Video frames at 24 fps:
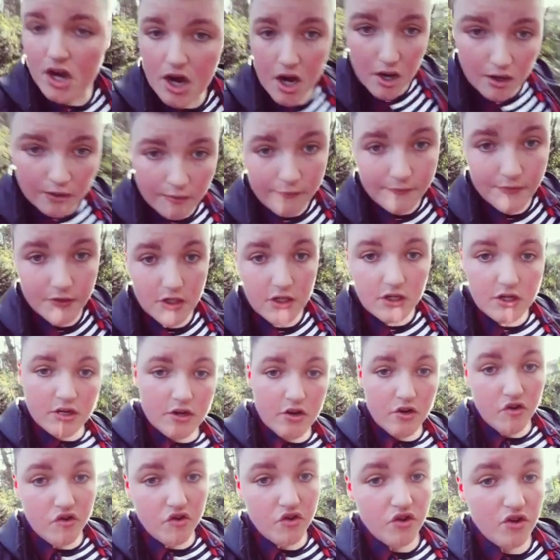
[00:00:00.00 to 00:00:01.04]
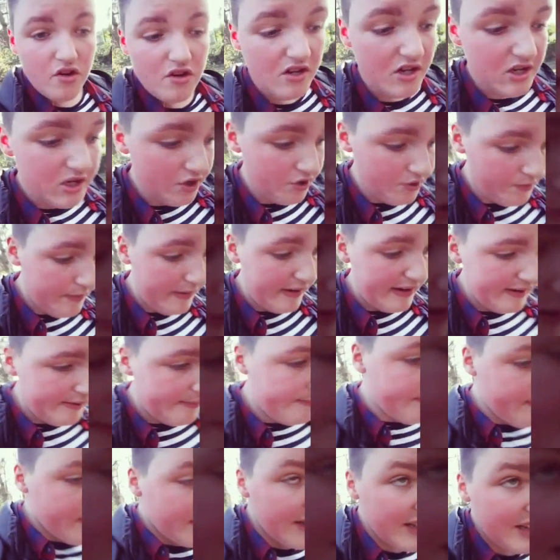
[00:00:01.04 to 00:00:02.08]
Afternoon, YouTube.
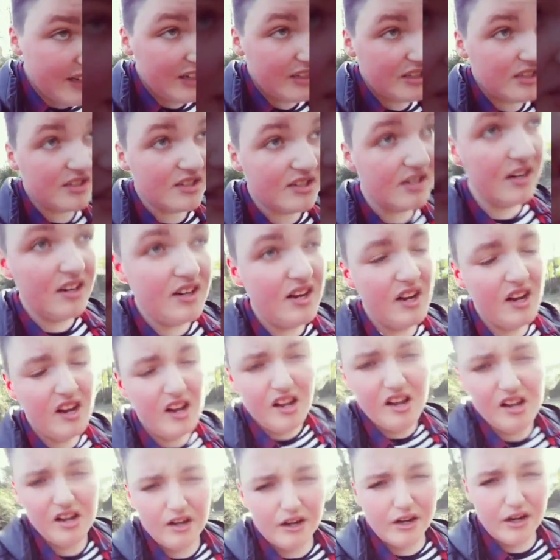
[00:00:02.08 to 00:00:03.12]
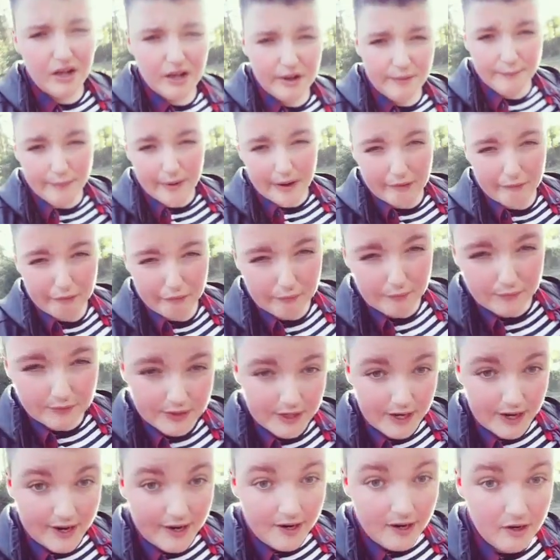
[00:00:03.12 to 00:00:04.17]
Um, just come back
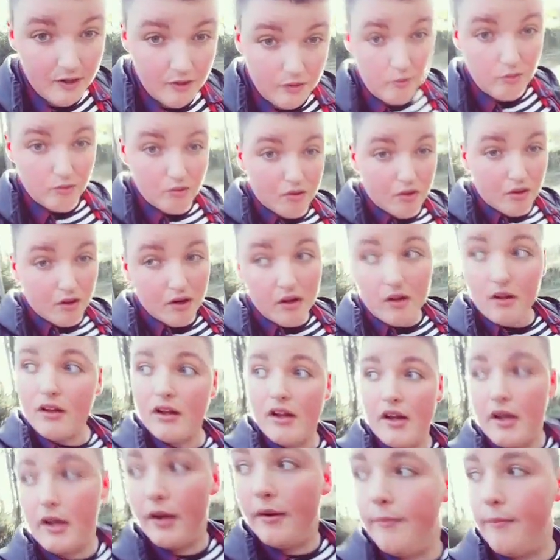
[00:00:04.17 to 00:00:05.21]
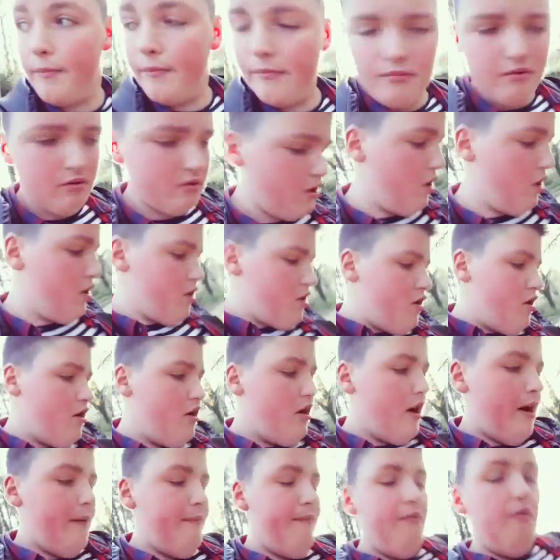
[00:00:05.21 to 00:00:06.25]
from town. Um,
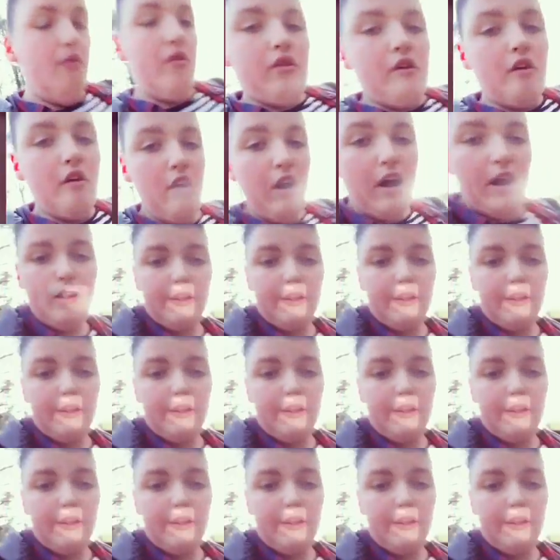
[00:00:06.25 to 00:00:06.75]
I bought.